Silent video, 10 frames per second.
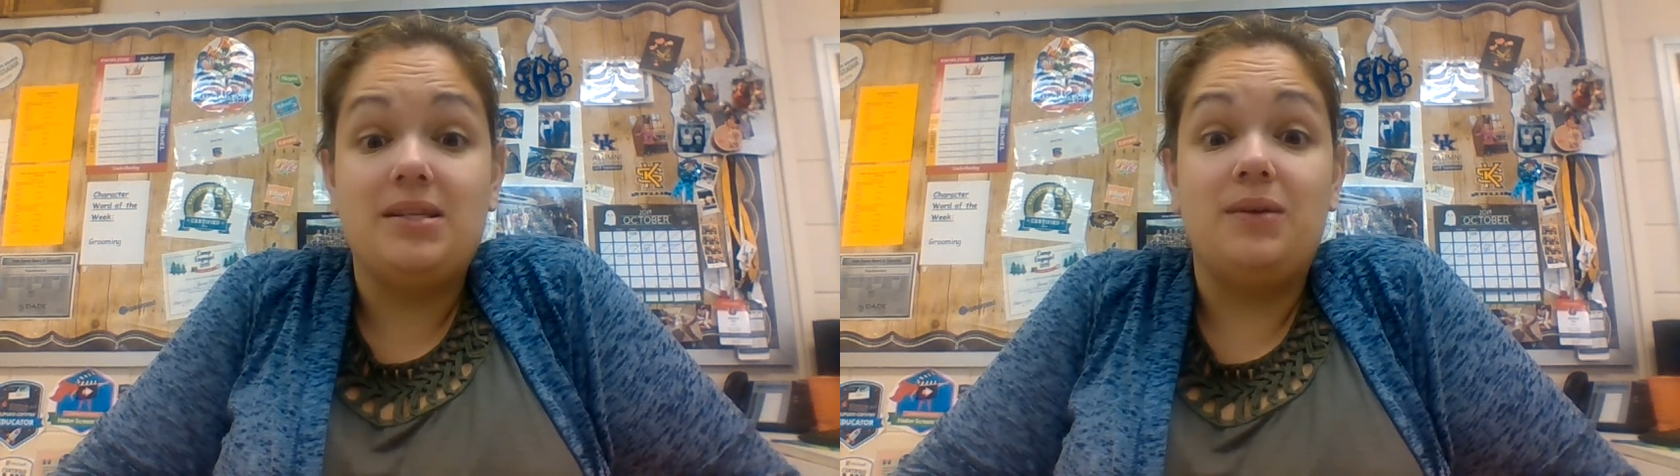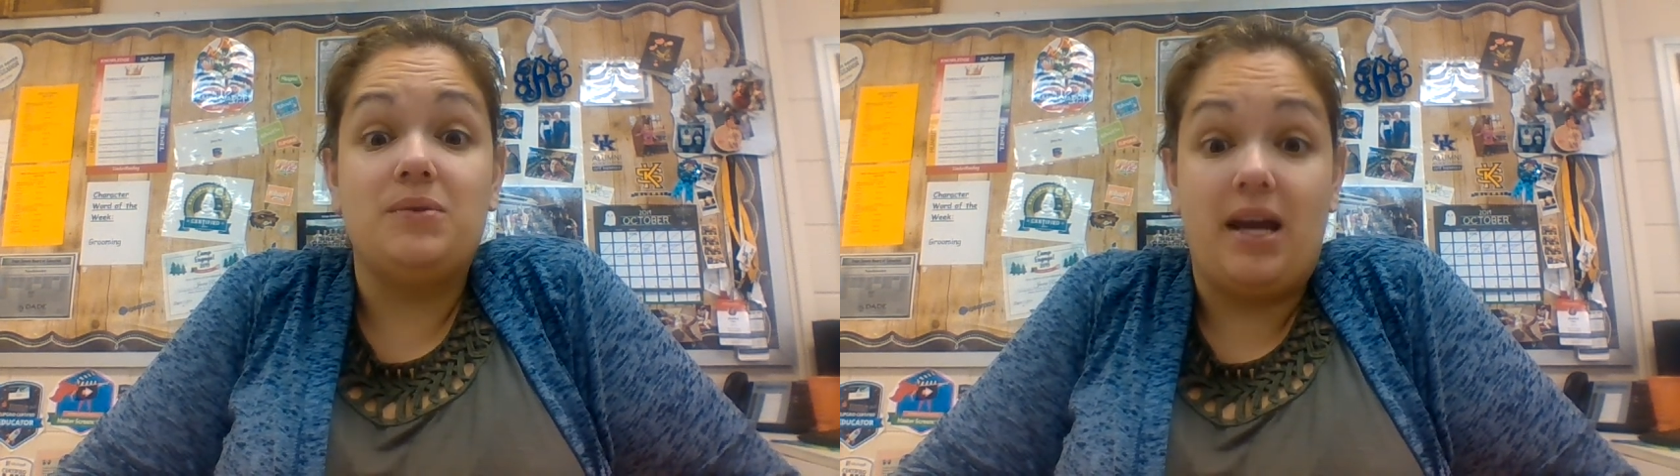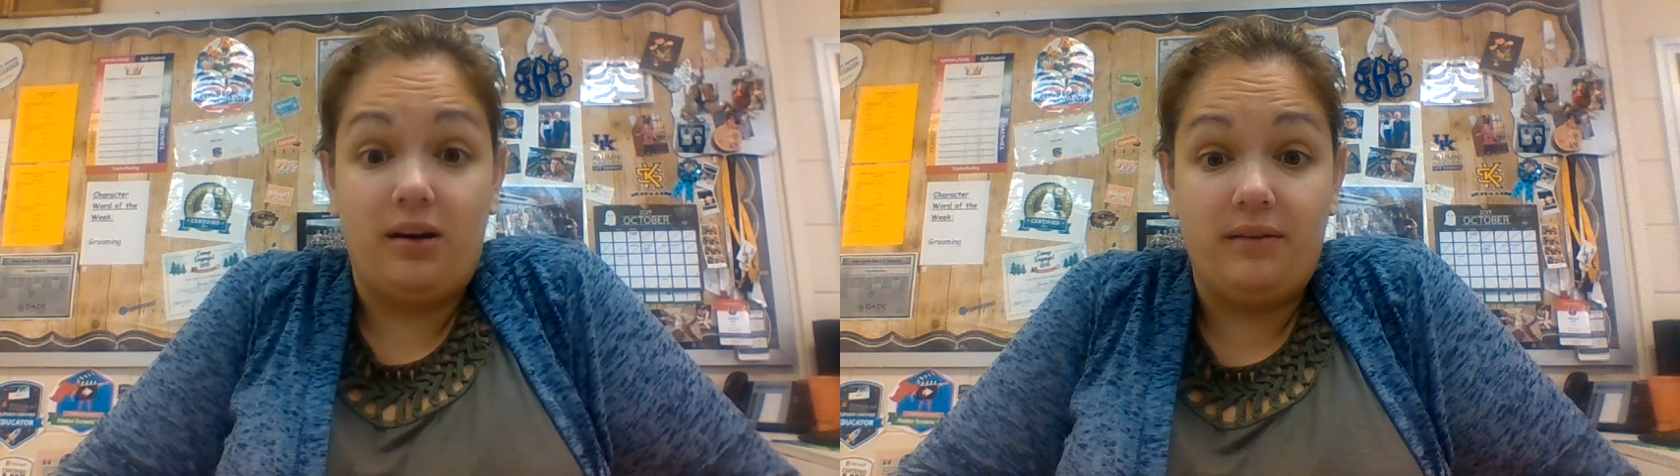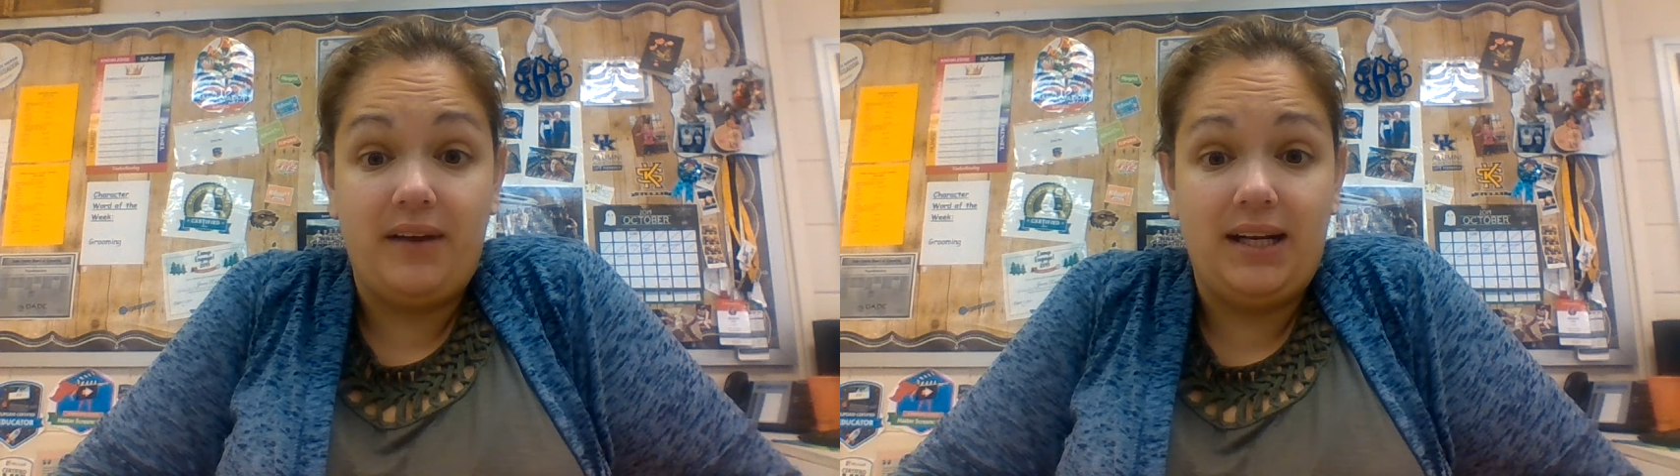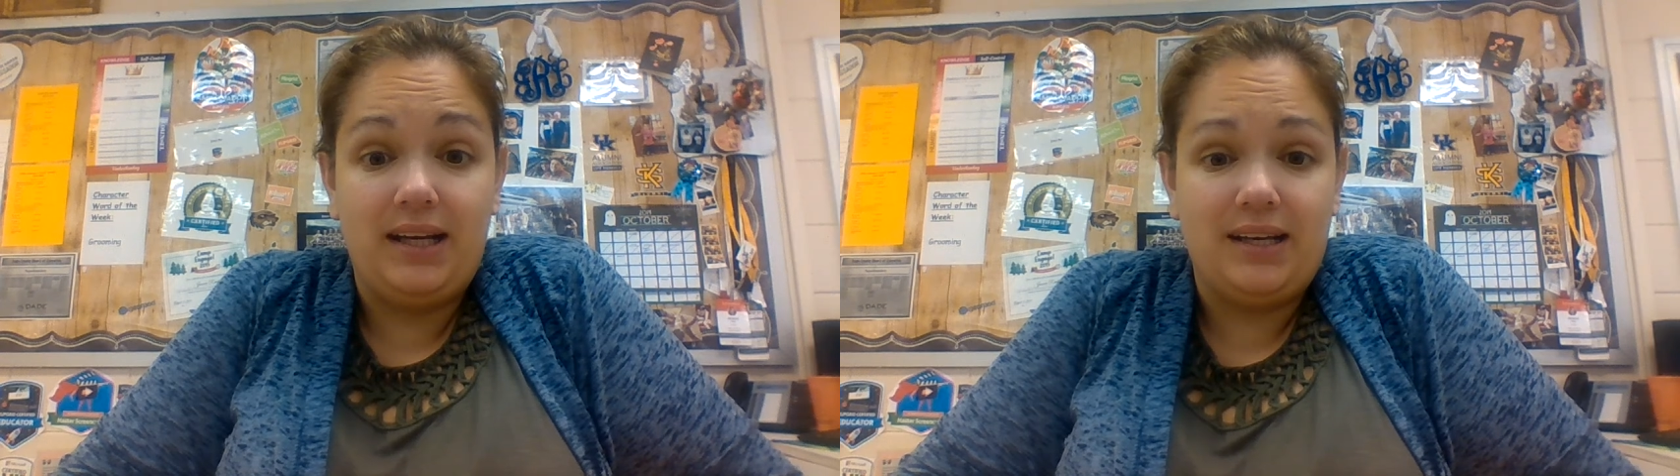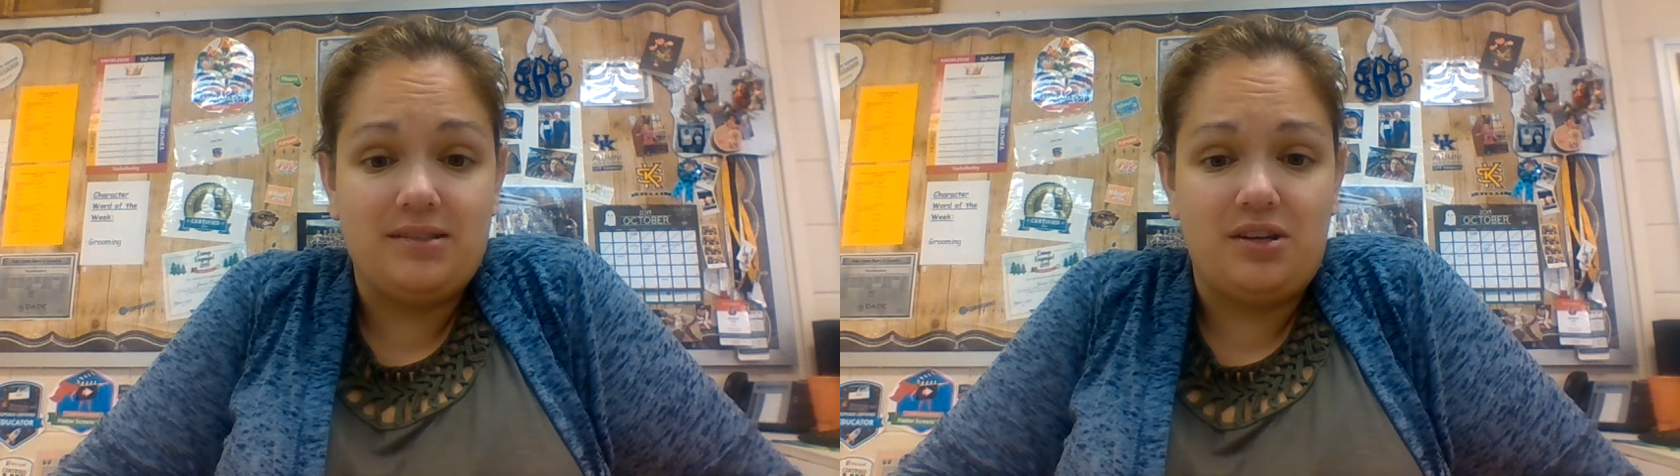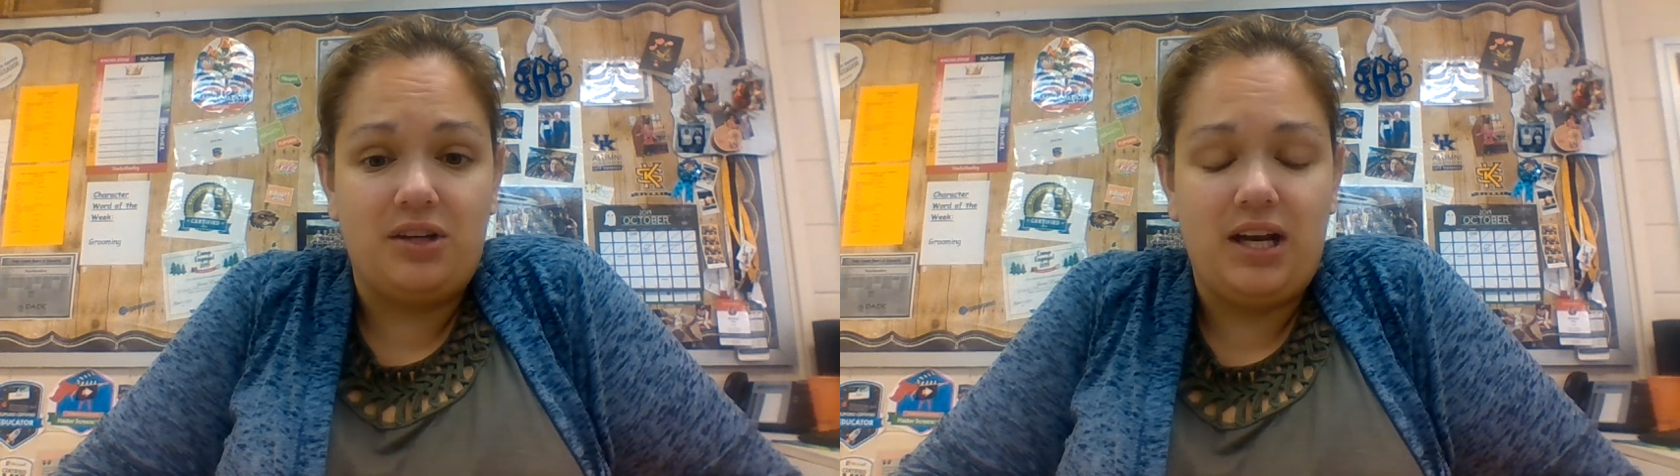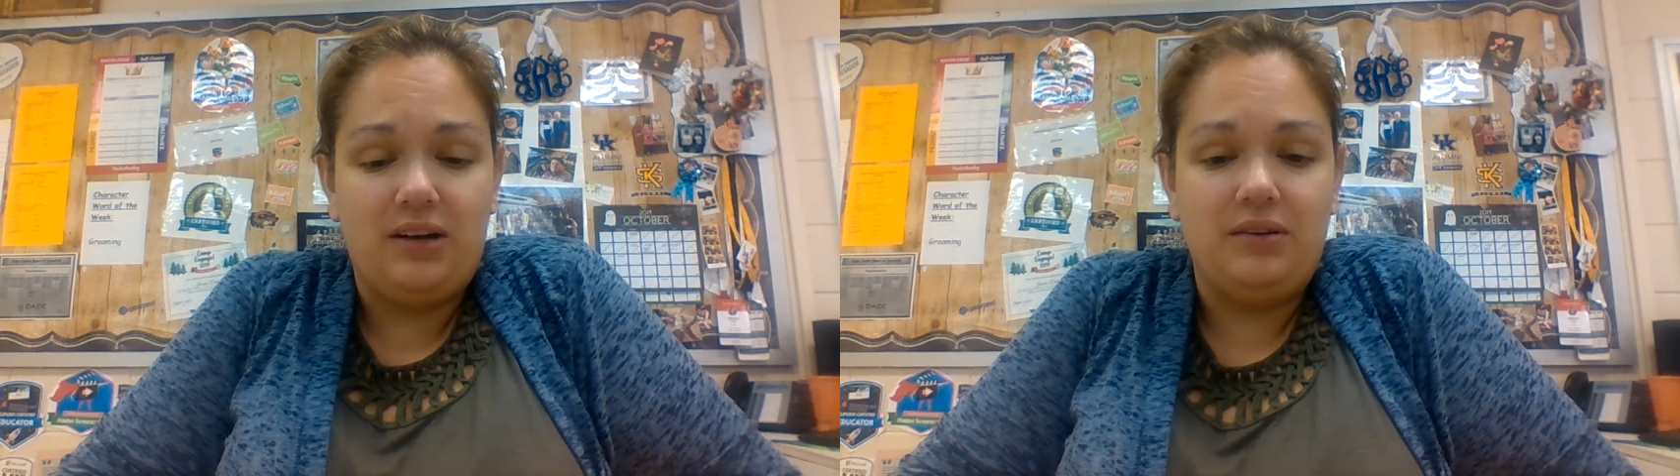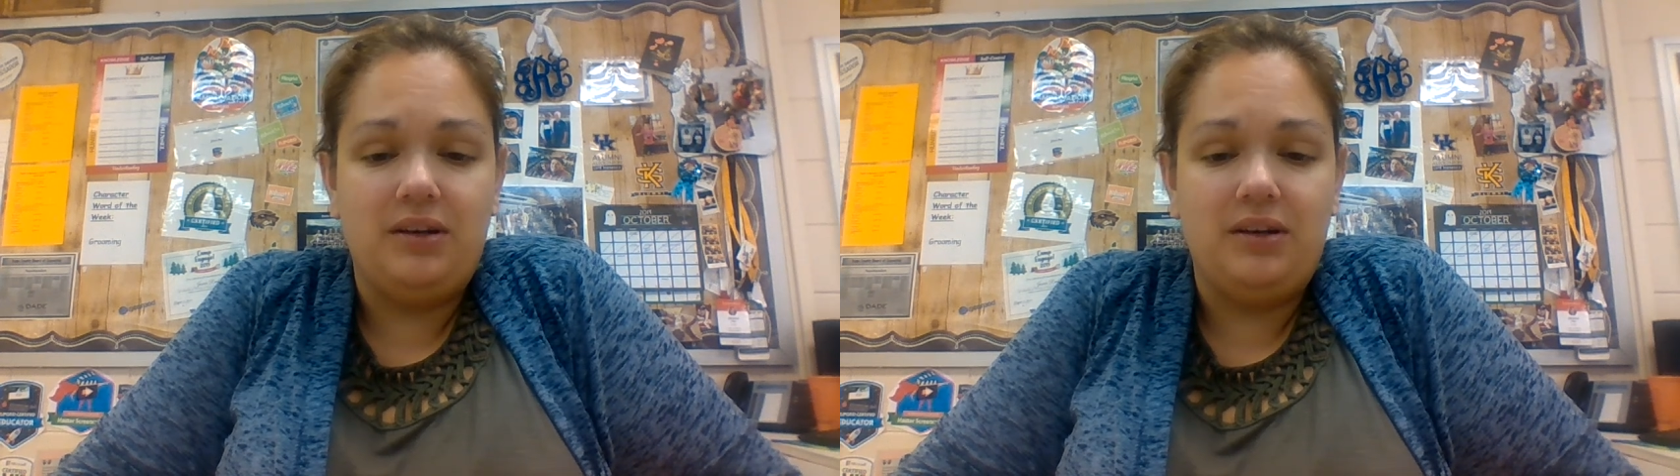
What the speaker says: he was aggravating as all get out.